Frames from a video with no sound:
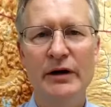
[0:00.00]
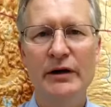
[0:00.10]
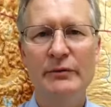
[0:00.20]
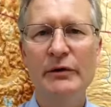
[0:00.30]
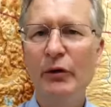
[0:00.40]

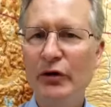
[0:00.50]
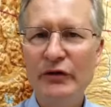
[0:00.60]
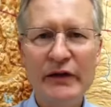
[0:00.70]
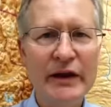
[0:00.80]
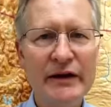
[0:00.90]
be
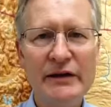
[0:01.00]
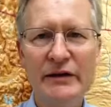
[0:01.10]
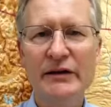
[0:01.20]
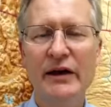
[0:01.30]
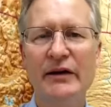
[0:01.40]

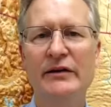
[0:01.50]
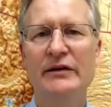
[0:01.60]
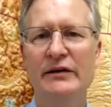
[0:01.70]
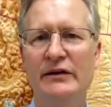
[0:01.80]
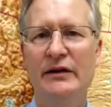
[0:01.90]
motivated,
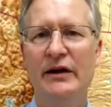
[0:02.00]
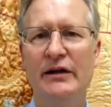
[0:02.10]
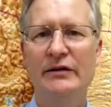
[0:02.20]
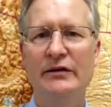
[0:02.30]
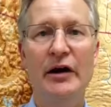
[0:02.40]

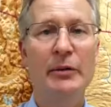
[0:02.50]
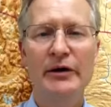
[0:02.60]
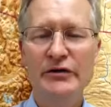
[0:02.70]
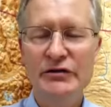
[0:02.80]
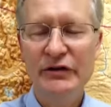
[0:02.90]
and talk about
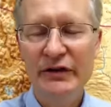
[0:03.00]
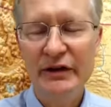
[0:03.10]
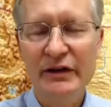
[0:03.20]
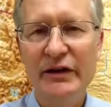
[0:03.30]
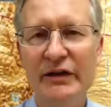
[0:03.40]

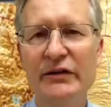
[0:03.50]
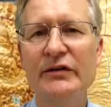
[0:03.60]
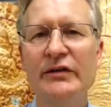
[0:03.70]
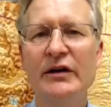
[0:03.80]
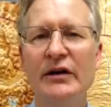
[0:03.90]
interesting things.